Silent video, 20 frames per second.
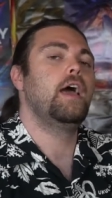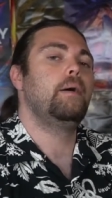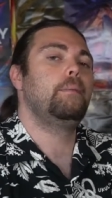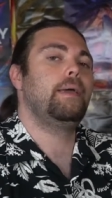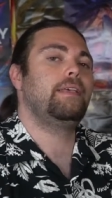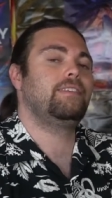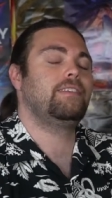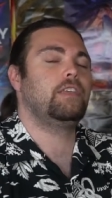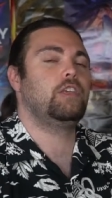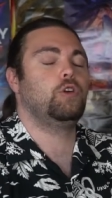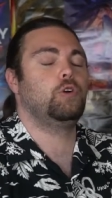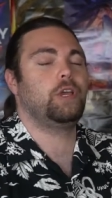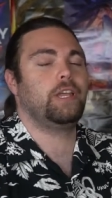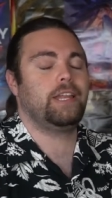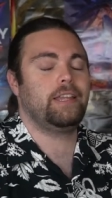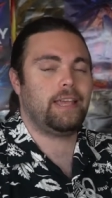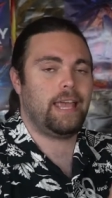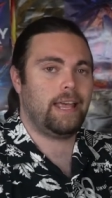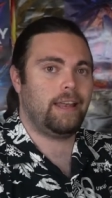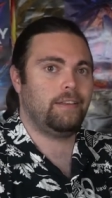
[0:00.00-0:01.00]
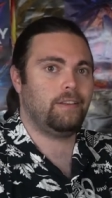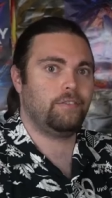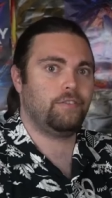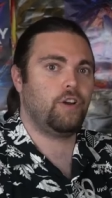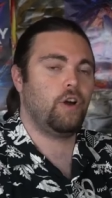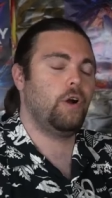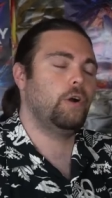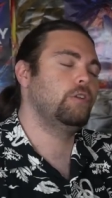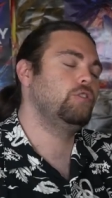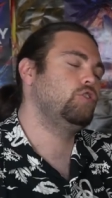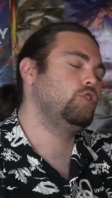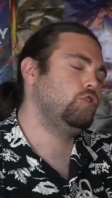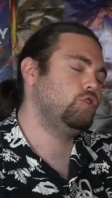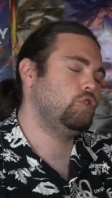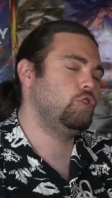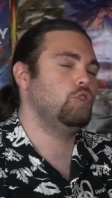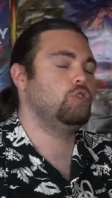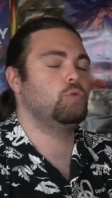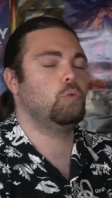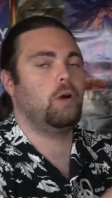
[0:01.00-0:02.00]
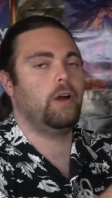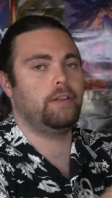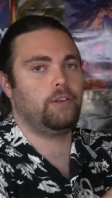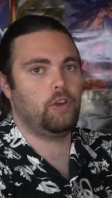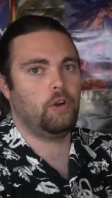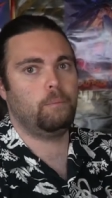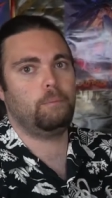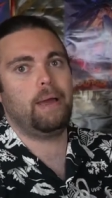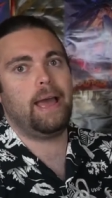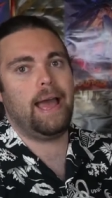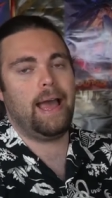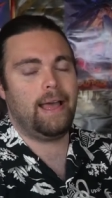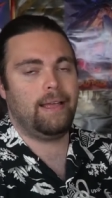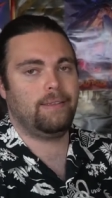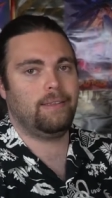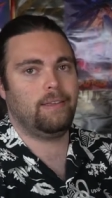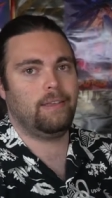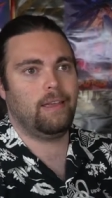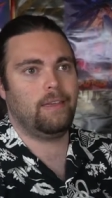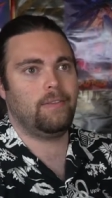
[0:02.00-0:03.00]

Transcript: Basically, you'll get a hand of cards, you'll choose one, you'll pass,